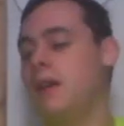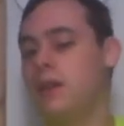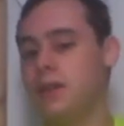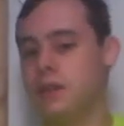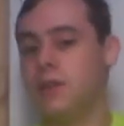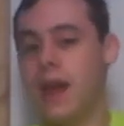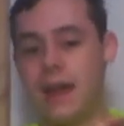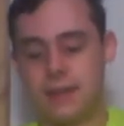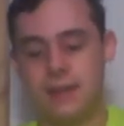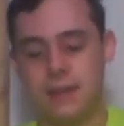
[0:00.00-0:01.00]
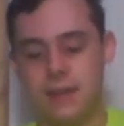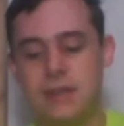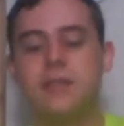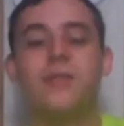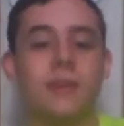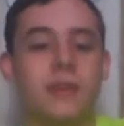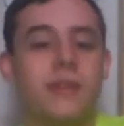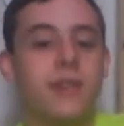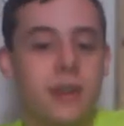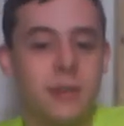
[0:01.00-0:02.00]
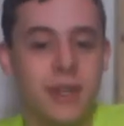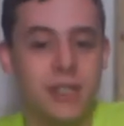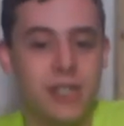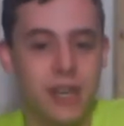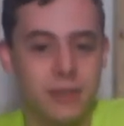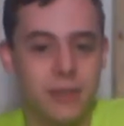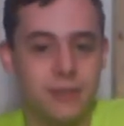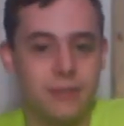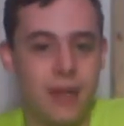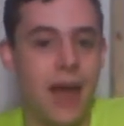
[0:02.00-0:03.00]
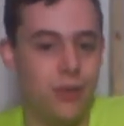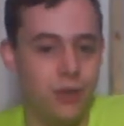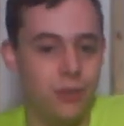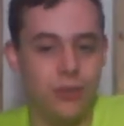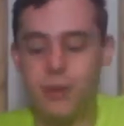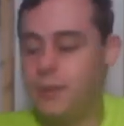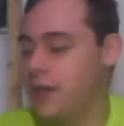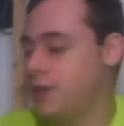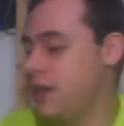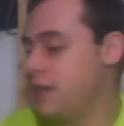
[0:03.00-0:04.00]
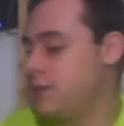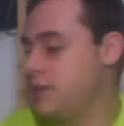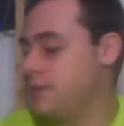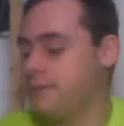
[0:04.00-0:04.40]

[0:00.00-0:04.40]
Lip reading: So this is only for your big ships, how you move your big ships.